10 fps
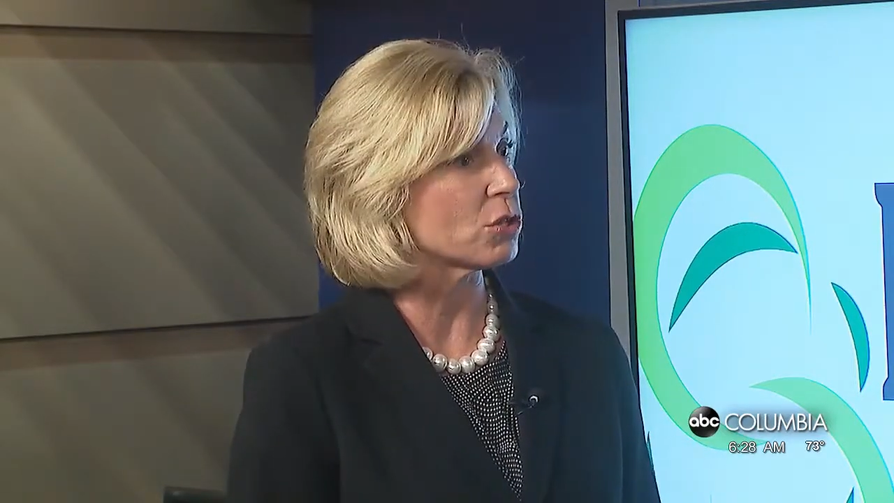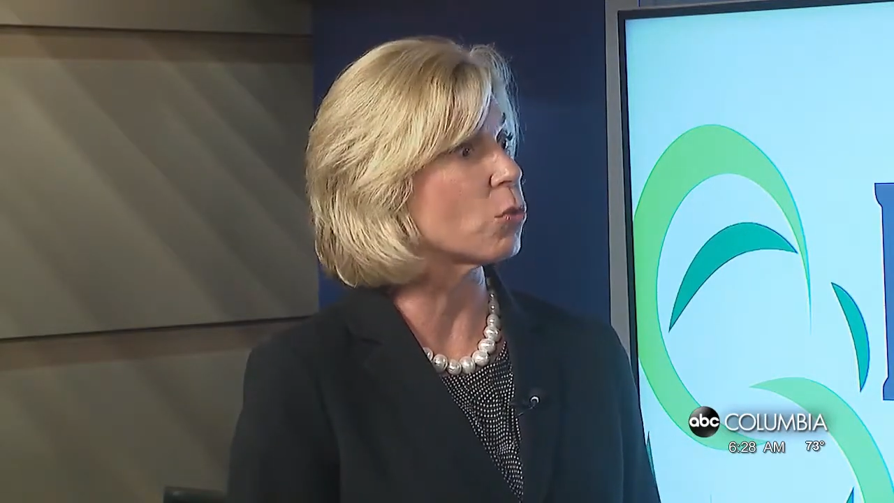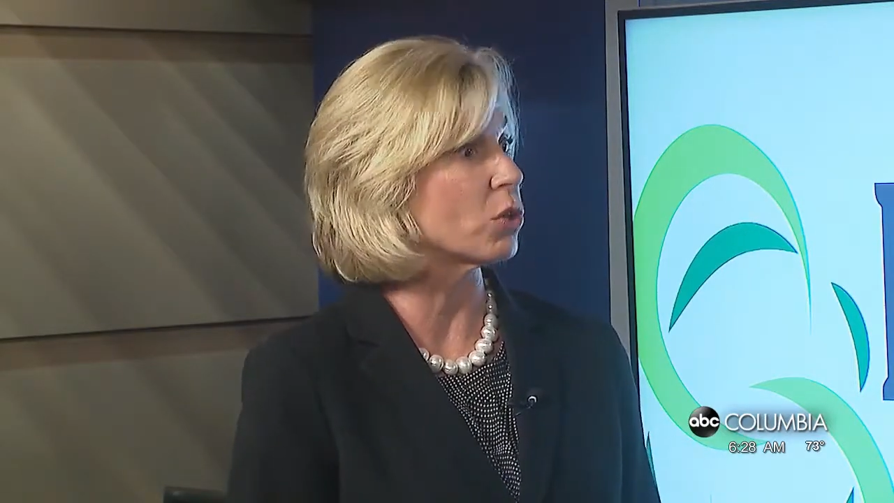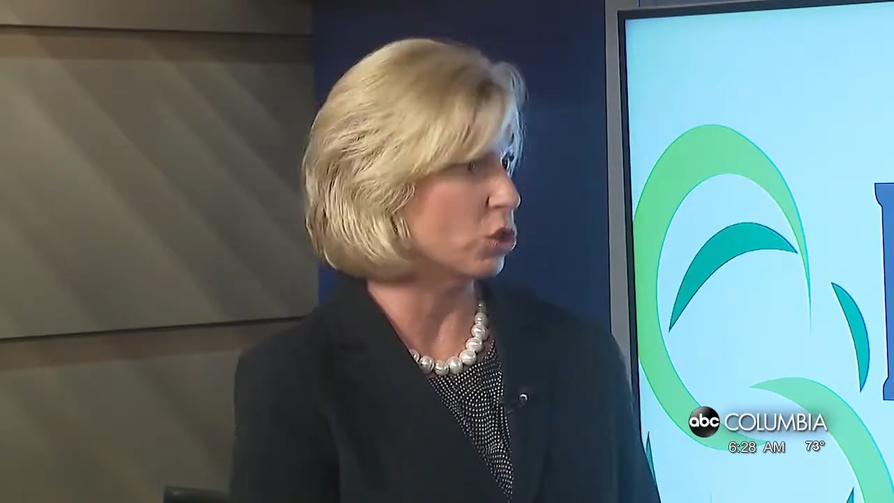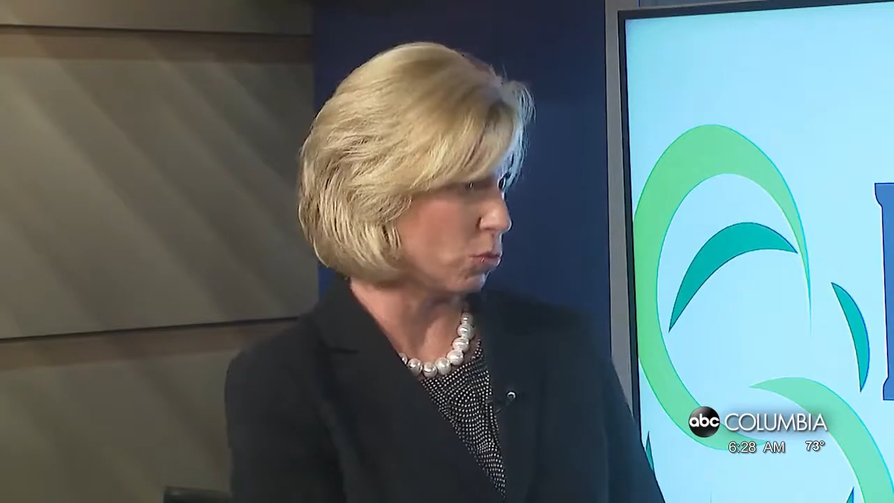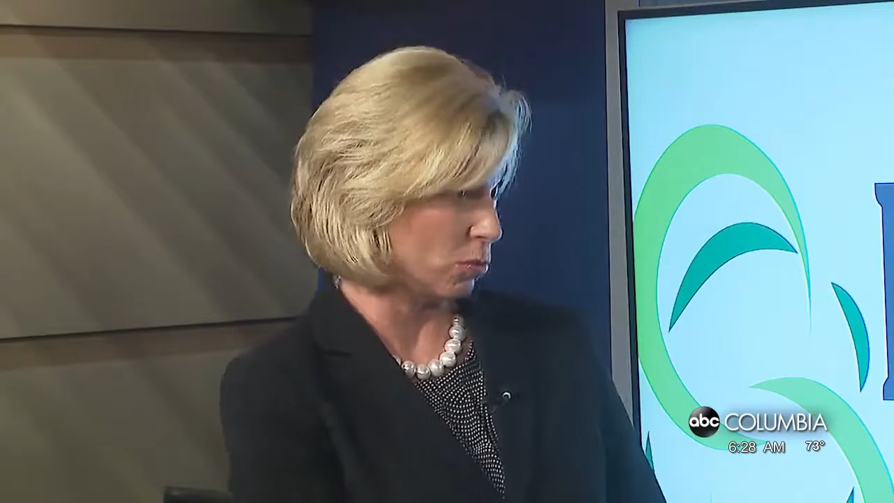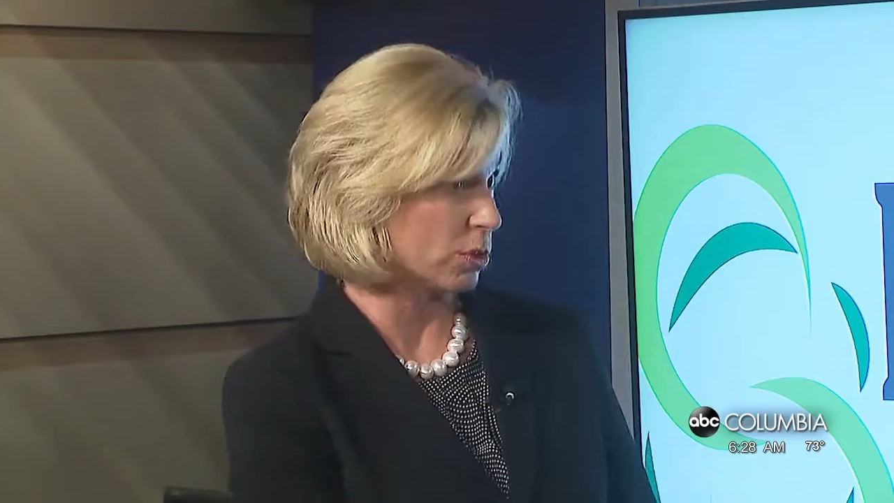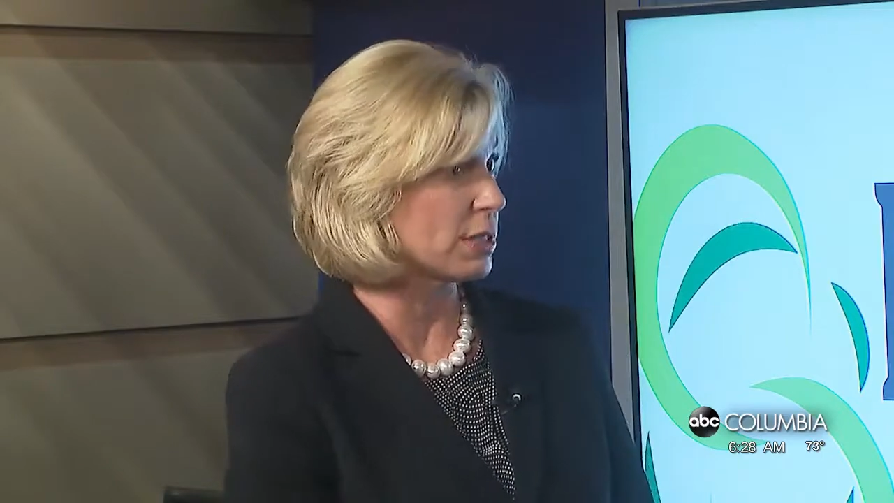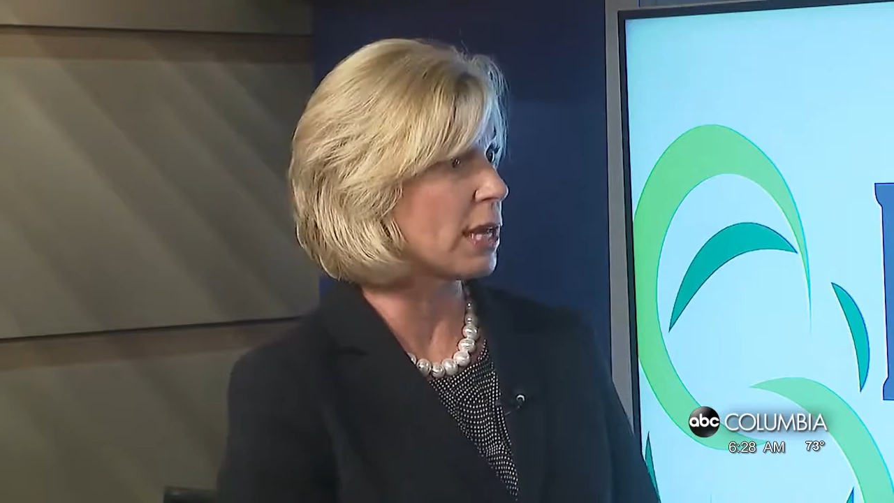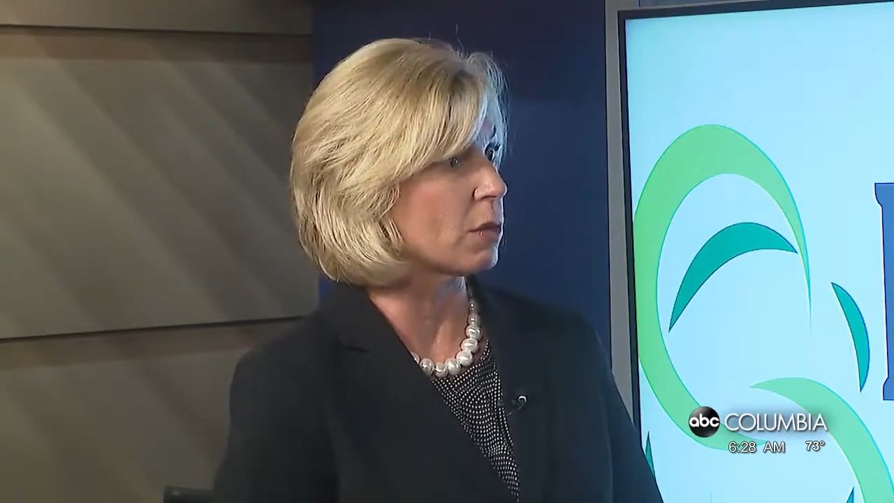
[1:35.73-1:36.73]
So when you
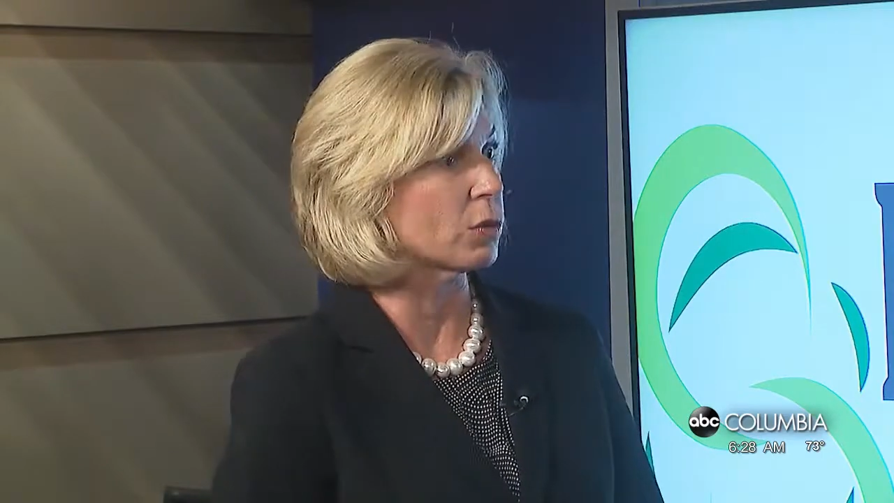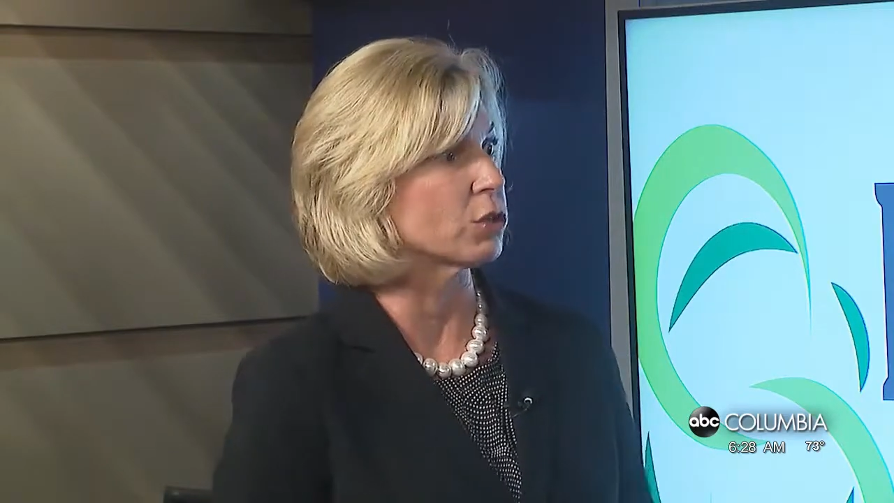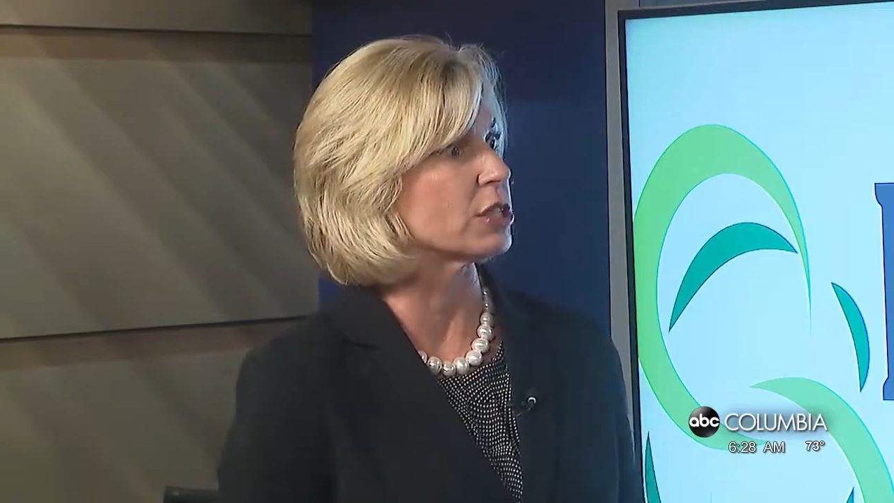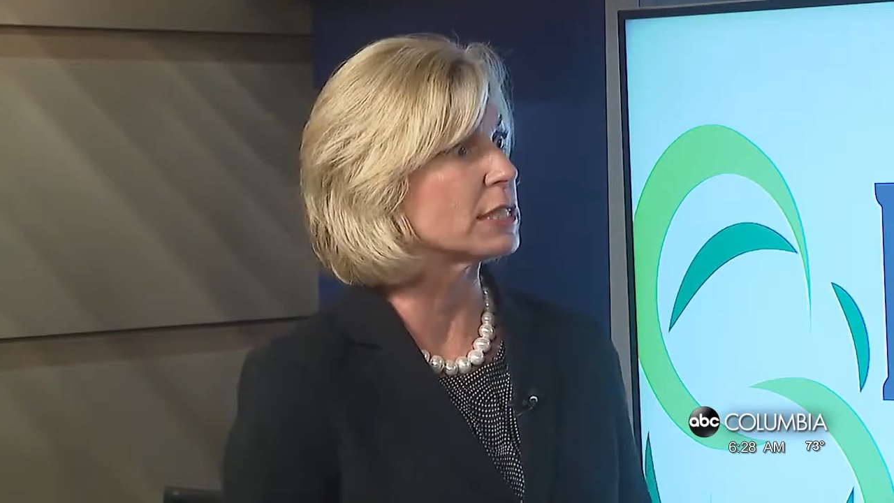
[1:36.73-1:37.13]
were saying when you're